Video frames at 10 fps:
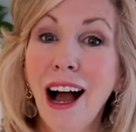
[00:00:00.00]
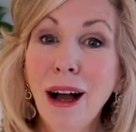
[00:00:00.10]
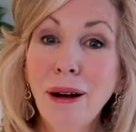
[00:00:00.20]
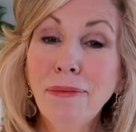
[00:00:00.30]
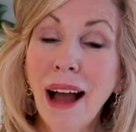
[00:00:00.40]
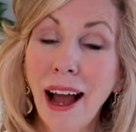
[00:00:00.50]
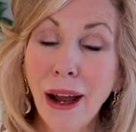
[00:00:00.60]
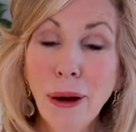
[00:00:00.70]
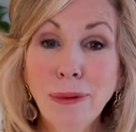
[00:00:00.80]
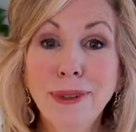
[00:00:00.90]
um,
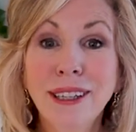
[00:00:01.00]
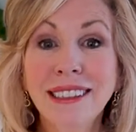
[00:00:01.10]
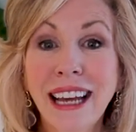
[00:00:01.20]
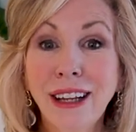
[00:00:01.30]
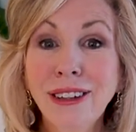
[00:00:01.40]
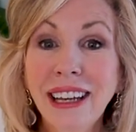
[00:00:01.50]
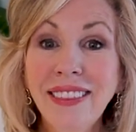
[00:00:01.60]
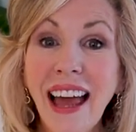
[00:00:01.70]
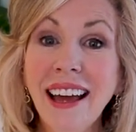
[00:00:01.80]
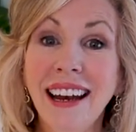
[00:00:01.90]
I hope you'll take a look
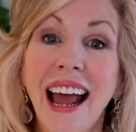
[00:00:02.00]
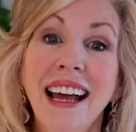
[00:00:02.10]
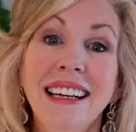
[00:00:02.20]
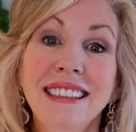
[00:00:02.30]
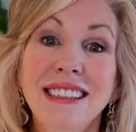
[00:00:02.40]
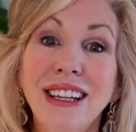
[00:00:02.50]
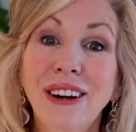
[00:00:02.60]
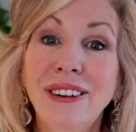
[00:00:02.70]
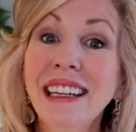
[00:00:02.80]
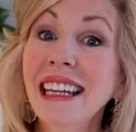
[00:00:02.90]
at that. And
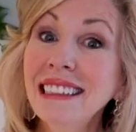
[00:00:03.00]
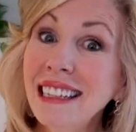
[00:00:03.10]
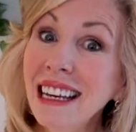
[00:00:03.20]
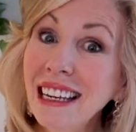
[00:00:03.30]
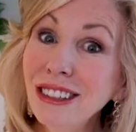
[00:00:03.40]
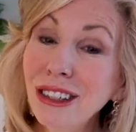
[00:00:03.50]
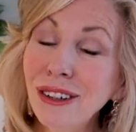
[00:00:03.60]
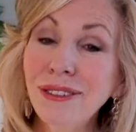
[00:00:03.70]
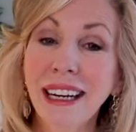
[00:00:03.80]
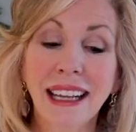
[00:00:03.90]
so let's get into
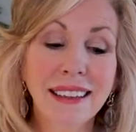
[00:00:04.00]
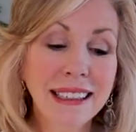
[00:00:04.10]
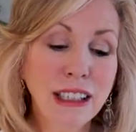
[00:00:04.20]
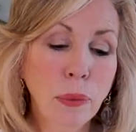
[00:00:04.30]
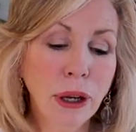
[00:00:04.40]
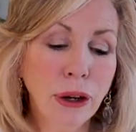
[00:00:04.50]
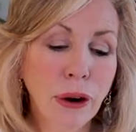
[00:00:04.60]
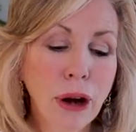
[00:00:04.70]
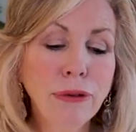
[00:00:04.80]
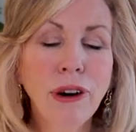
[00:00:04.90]
your reading. Let's see what
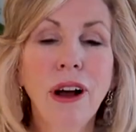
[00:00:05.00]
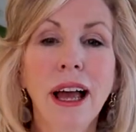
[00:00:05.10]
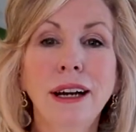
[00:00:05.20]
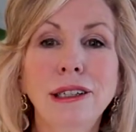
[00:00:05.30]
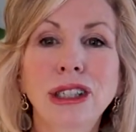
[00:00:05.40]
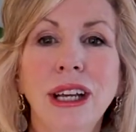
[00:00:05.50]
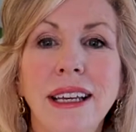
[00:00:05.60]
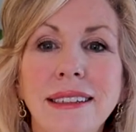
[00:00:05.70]
your overall energy